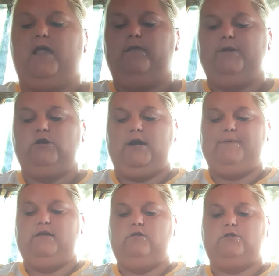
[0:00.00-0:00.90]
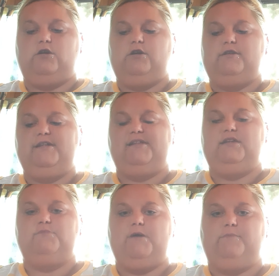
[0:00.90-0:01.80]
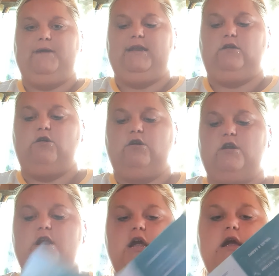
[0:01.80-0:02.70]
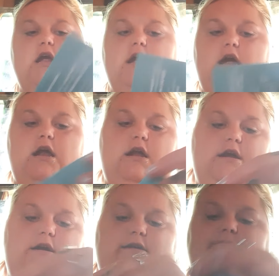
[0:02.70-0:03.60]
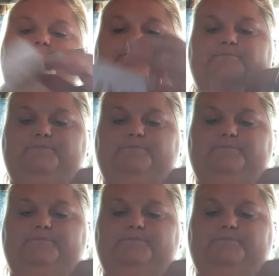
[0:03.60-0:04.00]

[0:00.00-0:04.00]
Let me grab out our card because each month we get a card. Um,